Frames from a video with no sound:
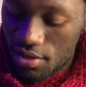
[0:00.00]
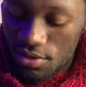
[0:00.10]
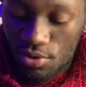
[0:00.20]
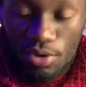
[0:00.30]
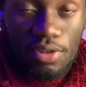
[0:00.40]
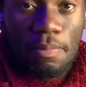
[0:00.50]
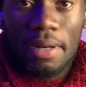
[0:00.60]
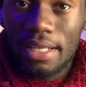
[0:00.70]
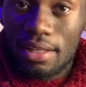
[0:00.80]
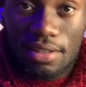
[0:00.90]
So you're
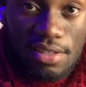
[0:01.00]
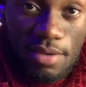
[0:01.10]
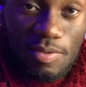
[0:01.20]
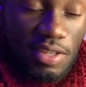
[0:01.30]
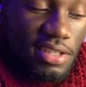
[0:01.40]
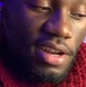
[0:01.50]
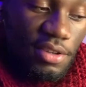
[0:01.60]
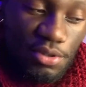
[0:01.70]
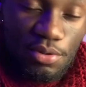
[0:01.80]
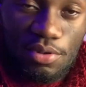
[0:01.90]
plucking the same strings that I
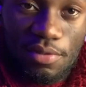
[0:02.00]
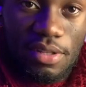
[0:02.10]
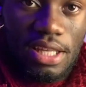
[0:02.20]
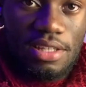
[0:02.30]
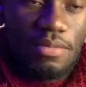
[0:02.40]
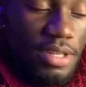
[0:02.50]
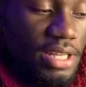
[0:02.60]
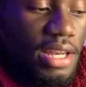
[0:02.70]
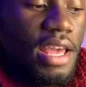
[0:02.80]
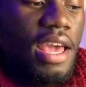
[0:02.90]
showed you for the
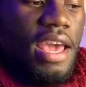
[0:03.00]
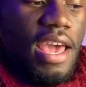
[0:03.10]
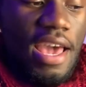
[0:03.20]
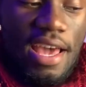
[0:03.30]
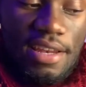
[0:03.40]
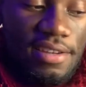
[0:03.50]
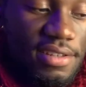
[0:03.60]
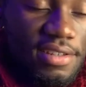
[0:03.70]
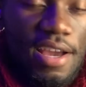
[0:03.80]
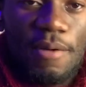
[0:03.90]
intermediate, and
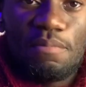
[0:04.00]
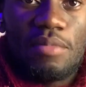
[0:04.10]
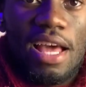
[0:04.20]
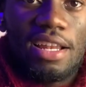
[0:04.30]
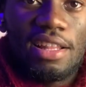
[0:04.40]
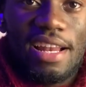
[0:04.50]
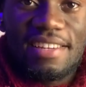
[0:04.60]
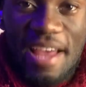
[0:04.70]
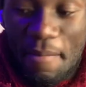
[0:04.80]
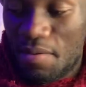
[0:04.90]
yeah, adding
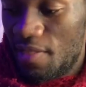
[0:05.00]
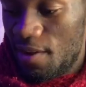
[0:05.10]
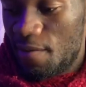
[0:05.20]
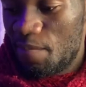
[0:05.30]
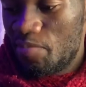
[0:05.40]
that tap in there.